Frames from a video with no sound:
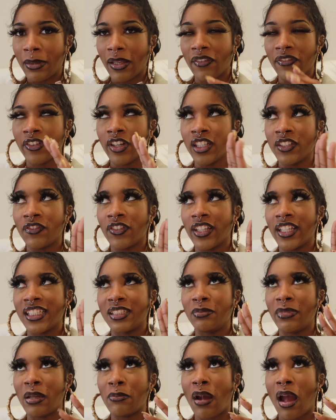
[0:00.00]
I've cooked for this
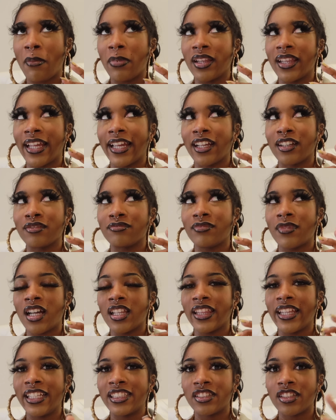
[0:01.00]
man probably like at
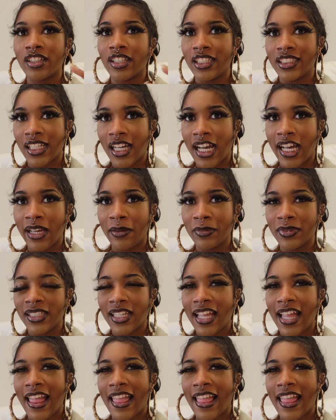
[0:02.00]
least 30 times.